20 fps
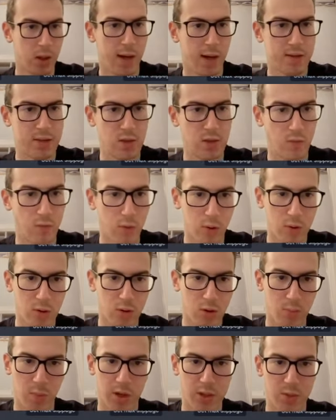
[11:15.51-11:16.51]
and the
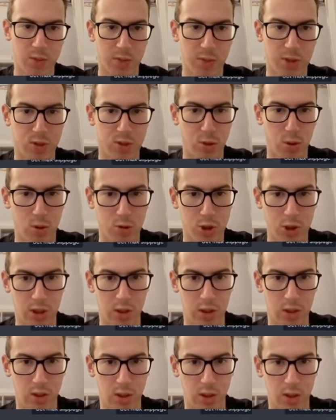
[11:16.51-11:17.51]
volume must be
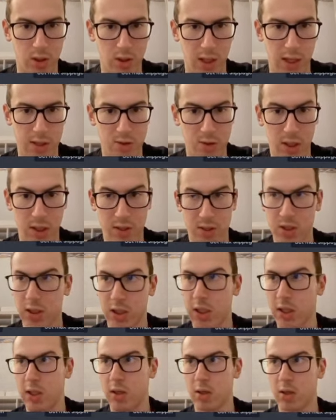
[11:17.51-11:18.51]
surging. As you can
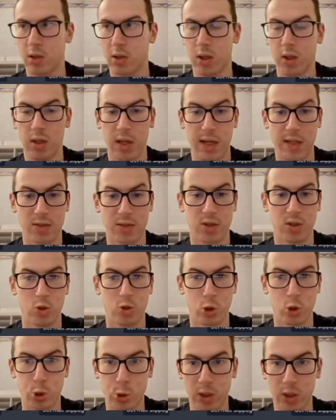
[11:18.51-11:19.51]
see here, it's
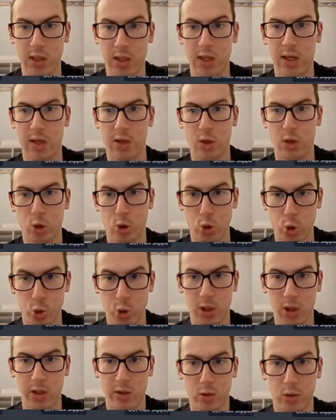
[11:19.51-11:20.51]
really,
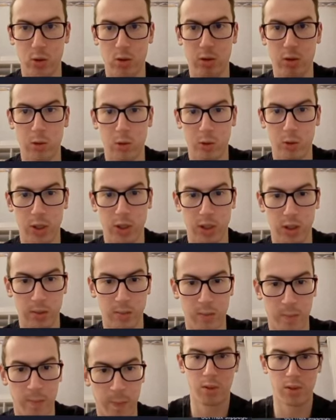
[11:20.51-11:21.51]
really good
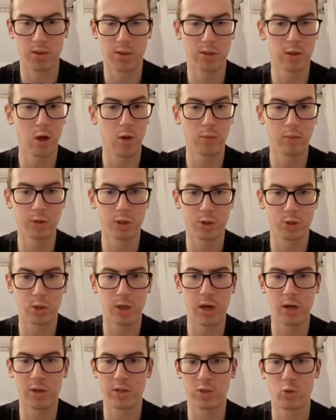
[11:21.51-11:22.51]
looking. But slow mooners
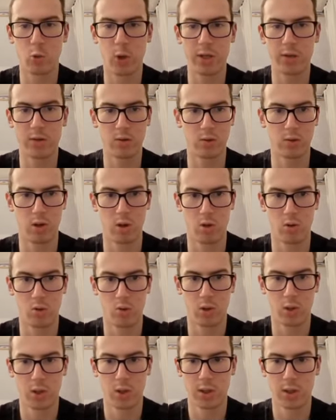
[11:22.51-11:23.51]
really are the way to
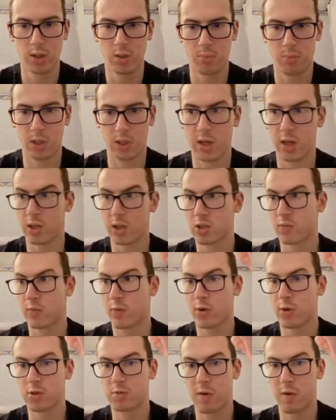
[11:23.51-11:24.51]
go, because
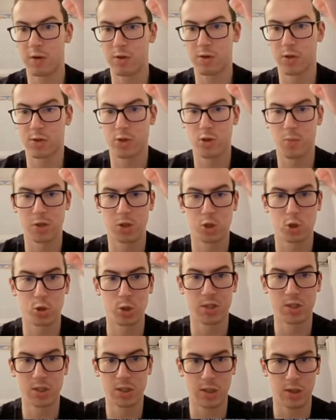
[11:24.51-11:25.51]
first players are so much
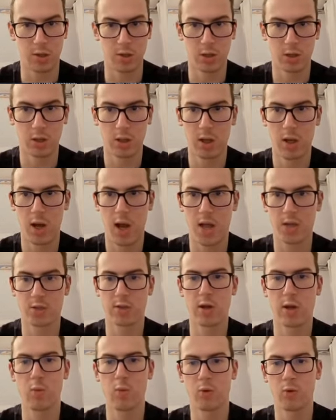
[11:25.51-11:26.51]
riskier, and
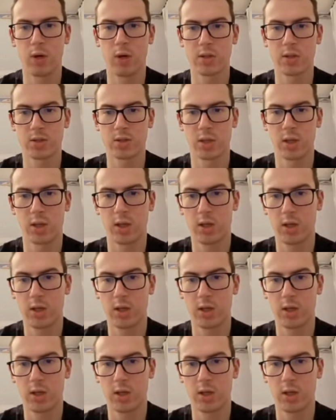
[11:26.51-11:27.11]
slow mooners,